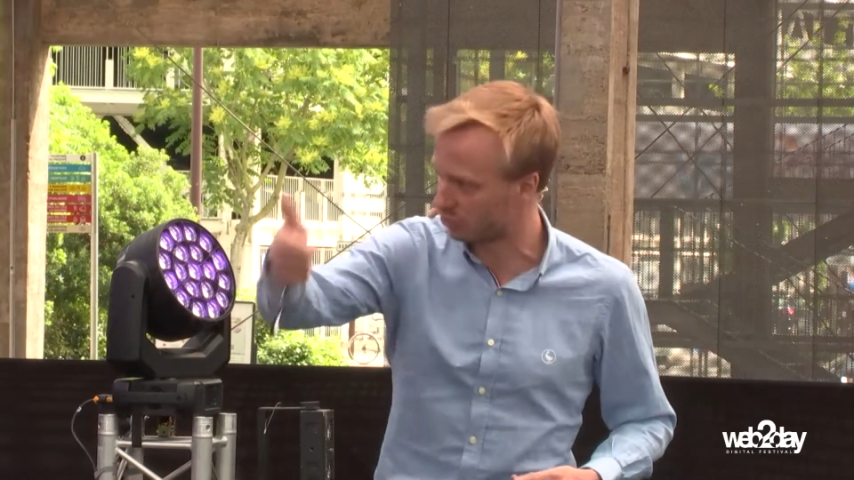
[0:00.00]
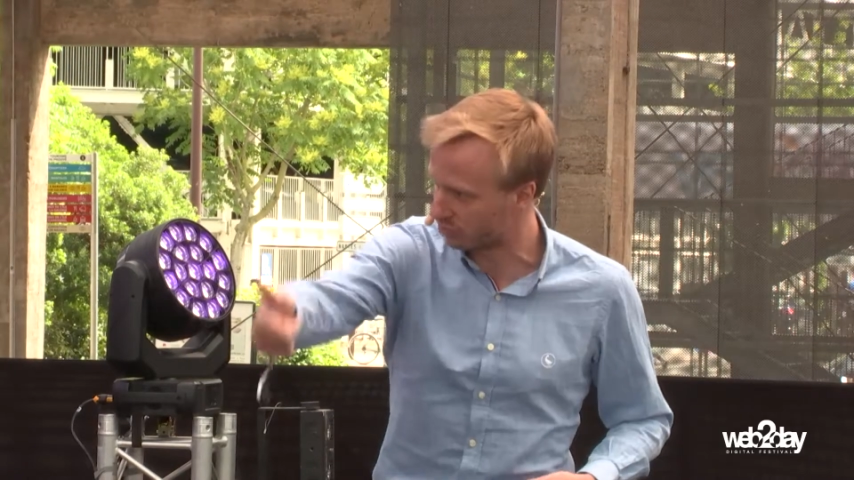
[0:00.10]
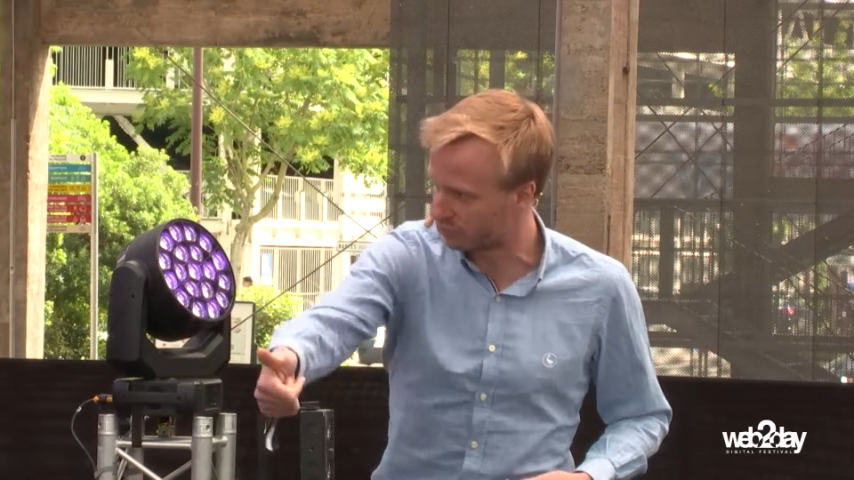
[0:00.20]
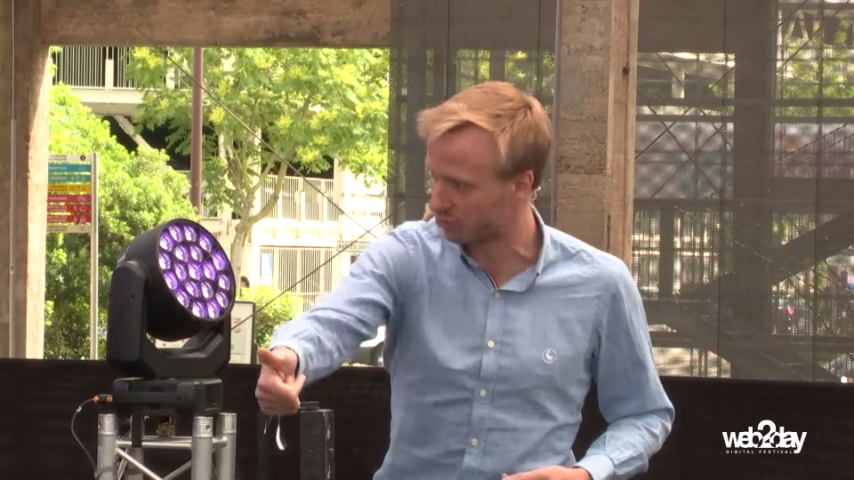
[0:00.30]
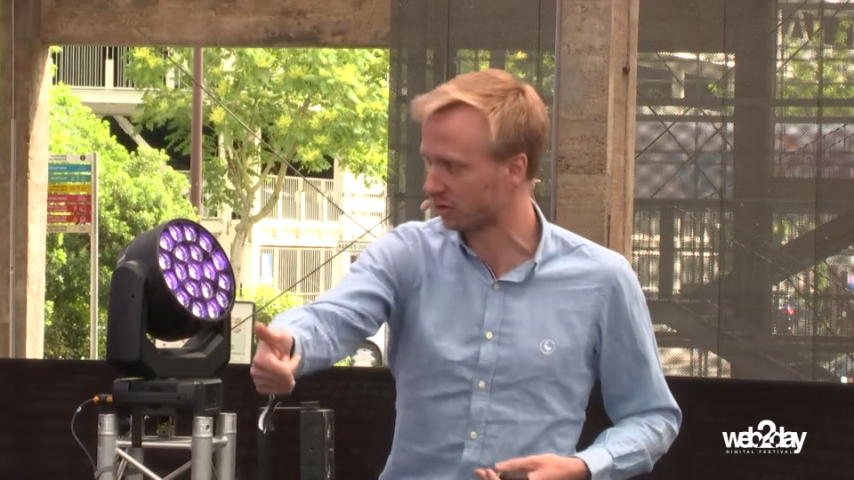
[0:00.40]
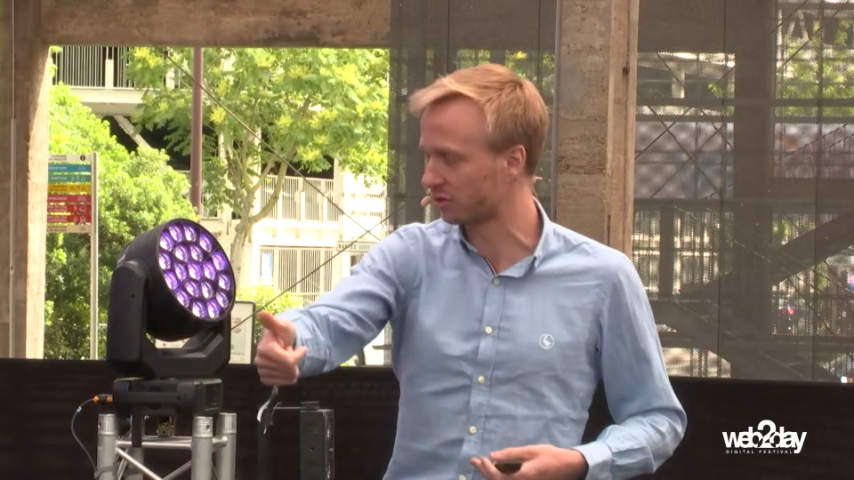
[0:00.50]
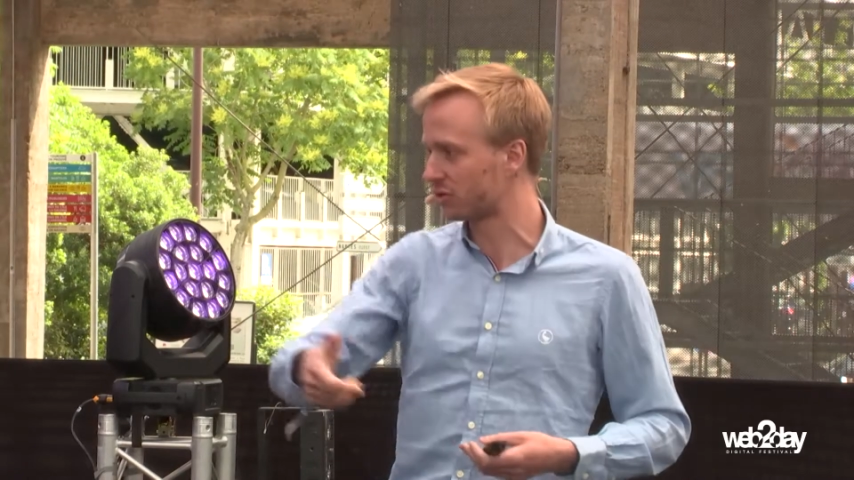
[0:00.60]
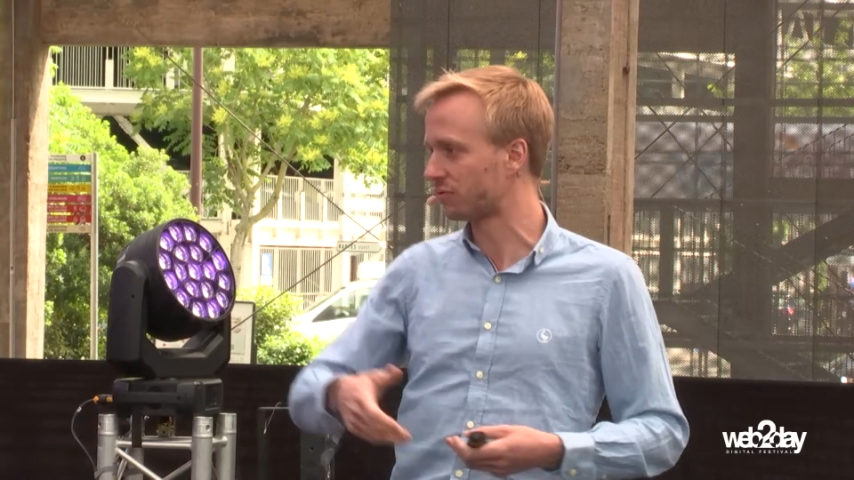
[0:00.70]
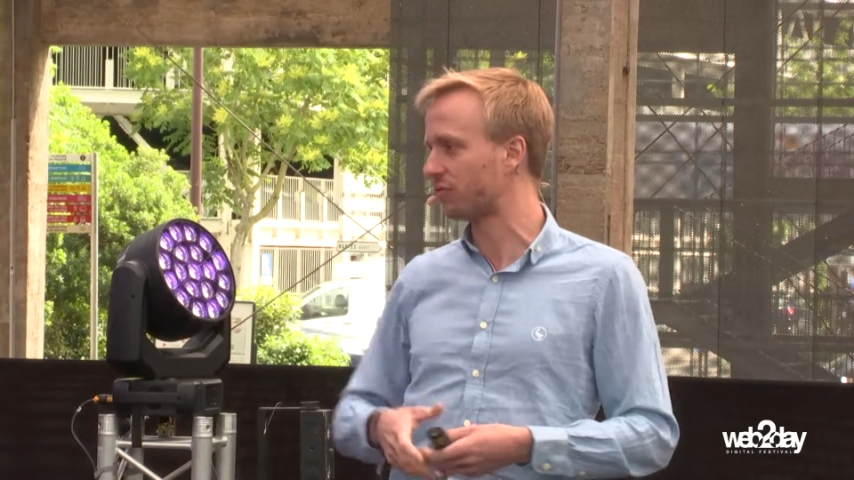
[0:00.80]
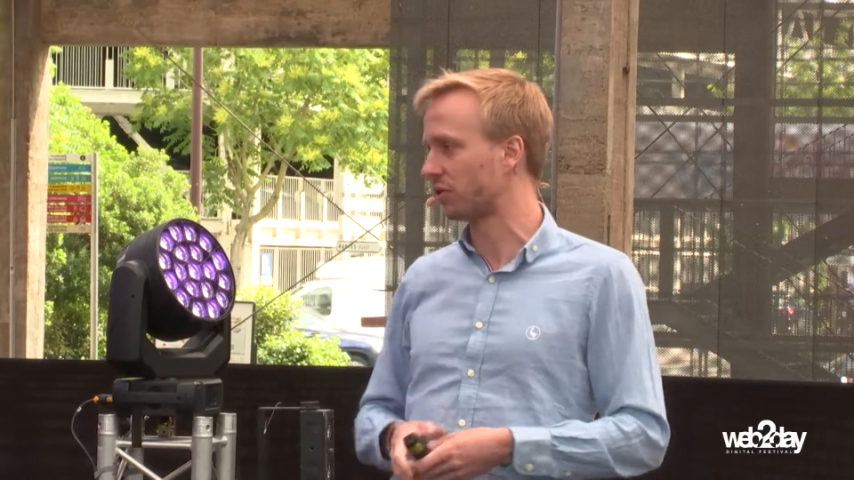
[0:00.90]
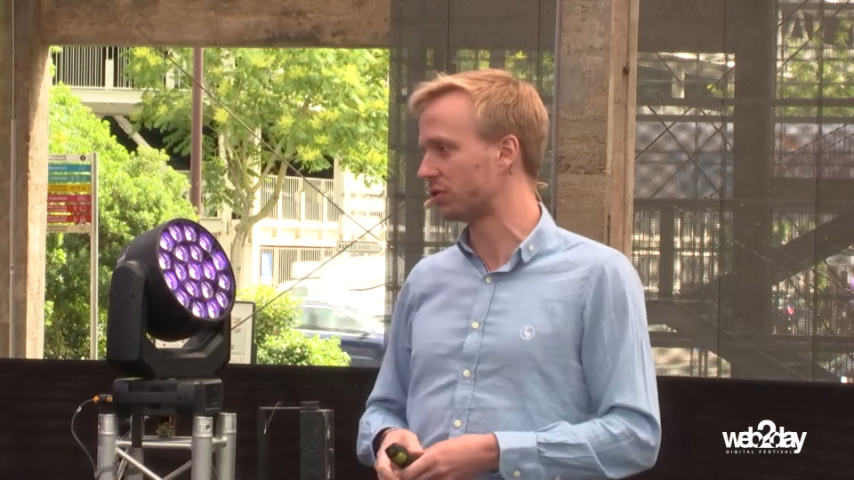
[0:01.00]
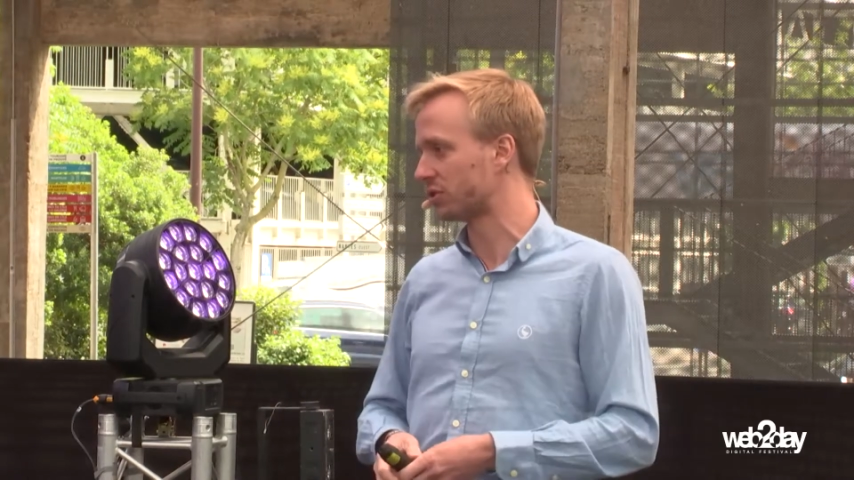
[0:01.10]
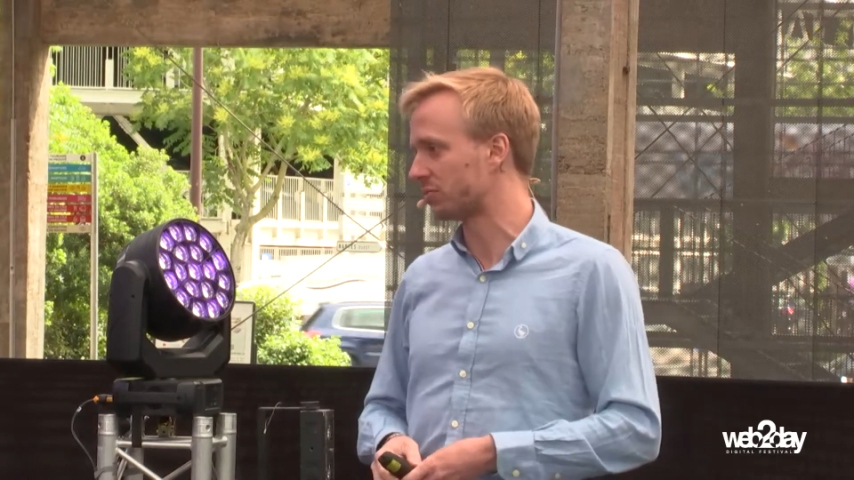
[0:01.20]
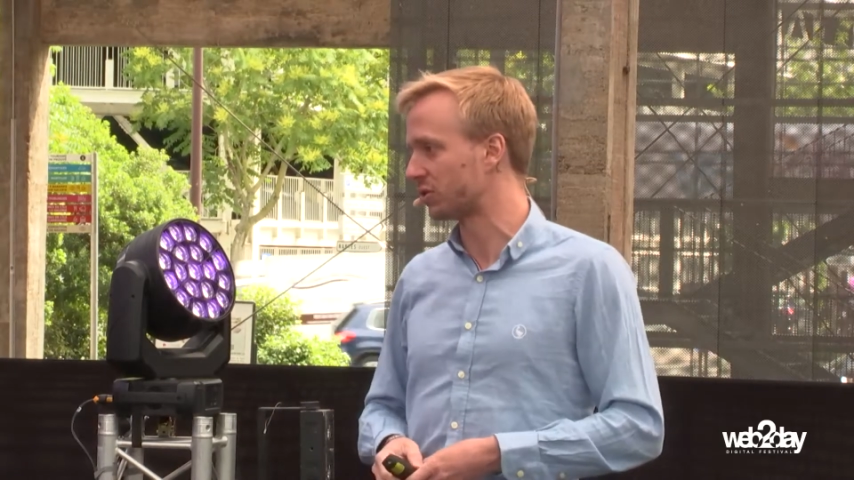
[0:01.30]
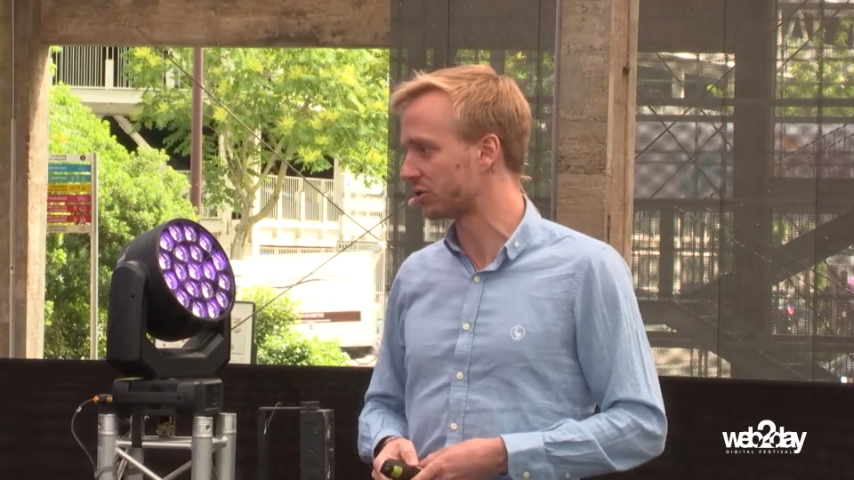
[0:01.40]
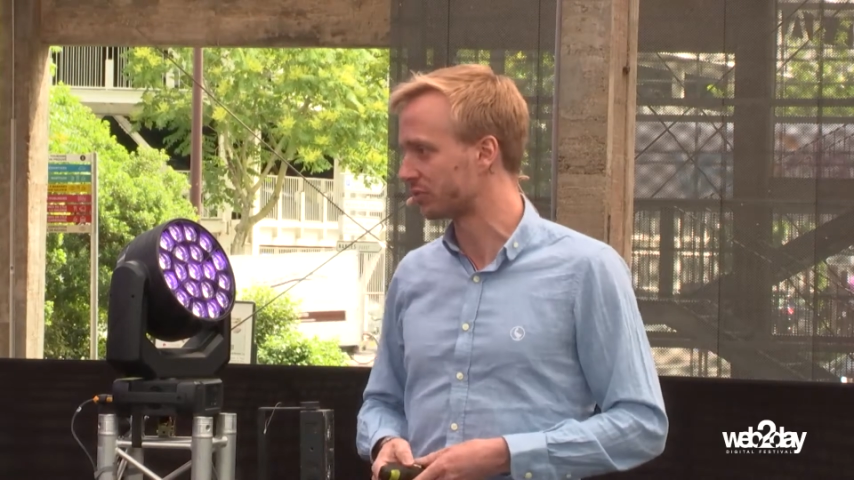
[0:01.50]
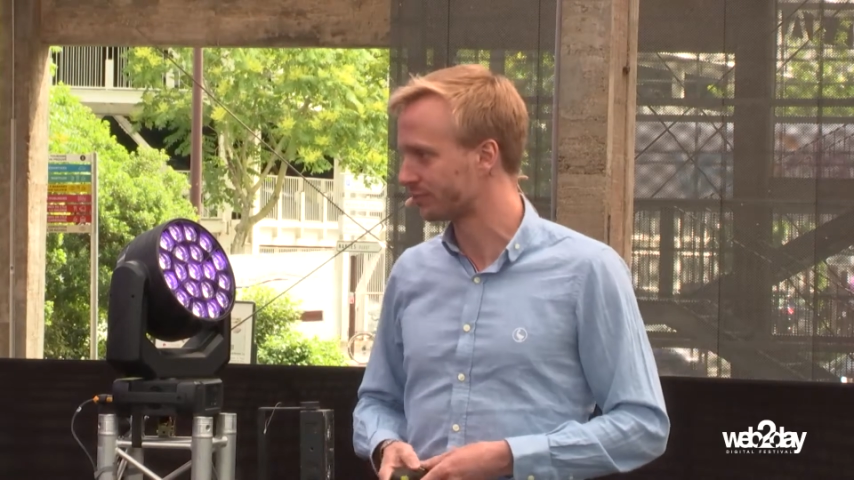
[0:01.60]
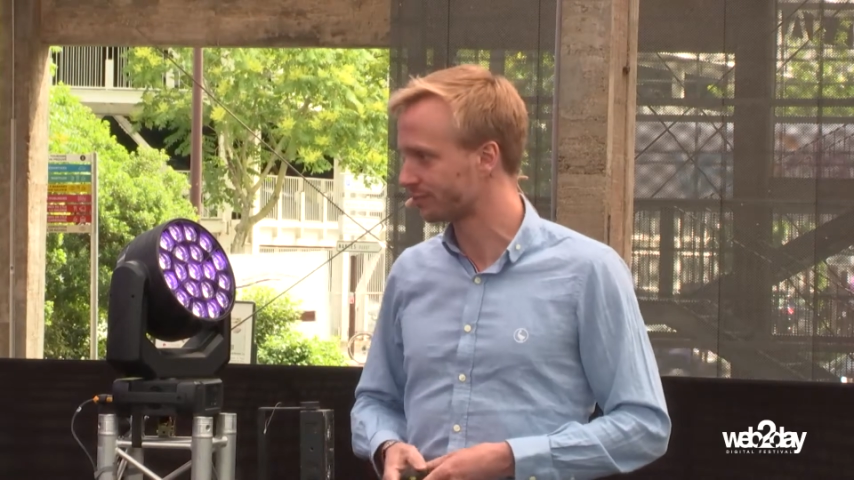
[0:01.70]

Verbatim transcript: to product for customers.